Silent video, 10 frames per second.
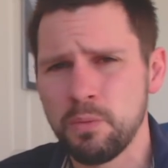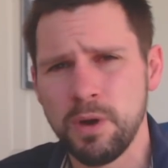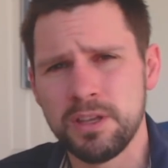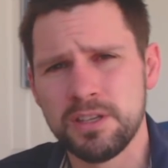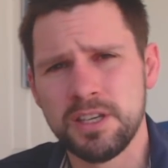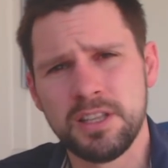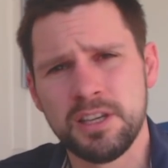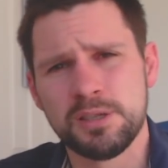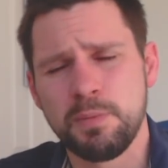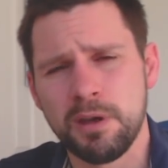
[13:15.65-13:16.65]
when you see
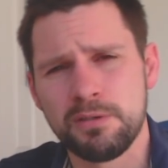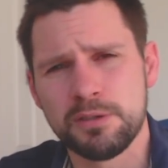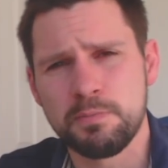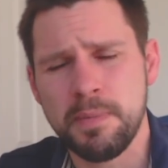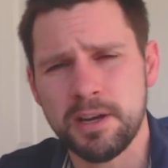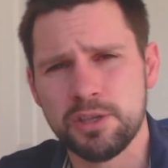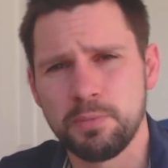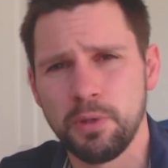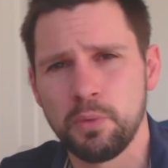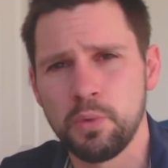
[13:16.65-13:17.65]
these boats match
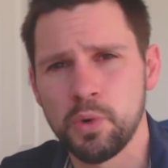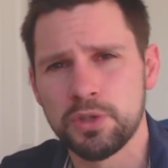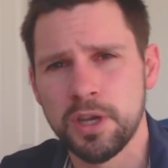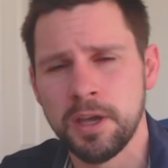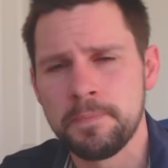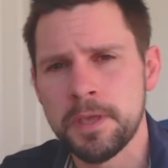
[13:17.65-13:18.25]
up on the water.